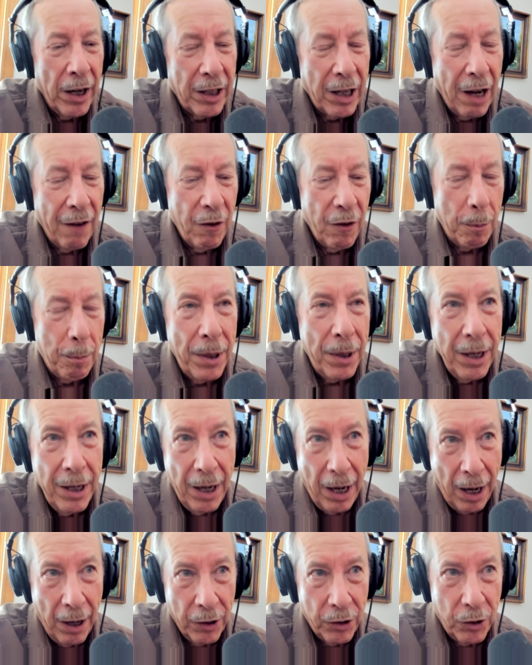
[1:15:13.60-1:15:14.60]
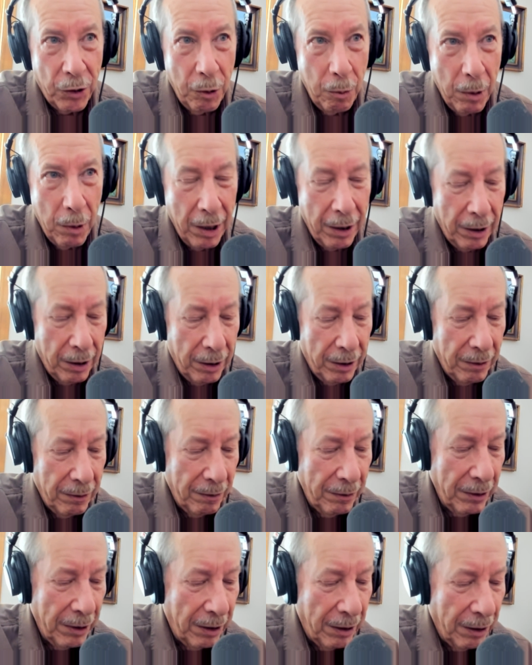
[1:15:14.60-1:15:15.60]
I have a P.S. to my
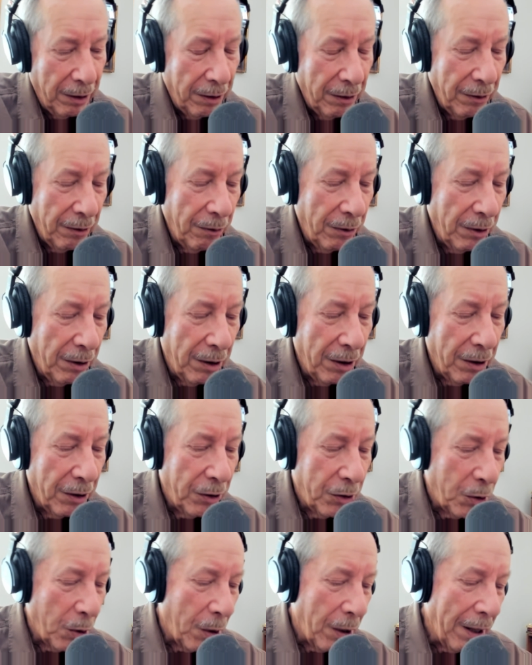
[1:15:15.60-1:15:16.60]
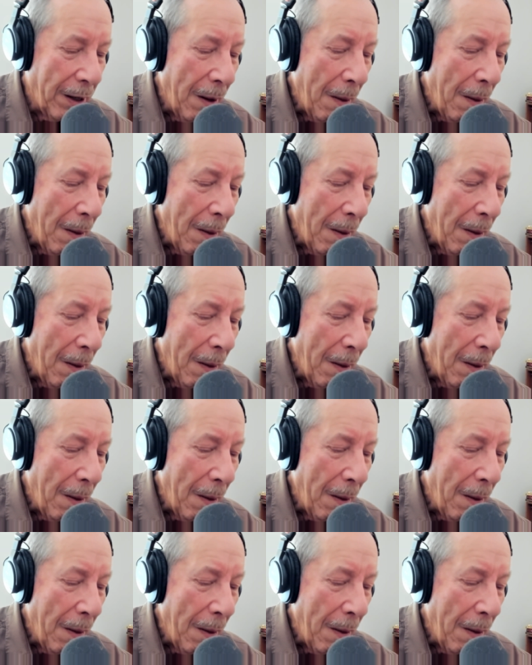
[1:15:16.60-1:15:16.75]
little story.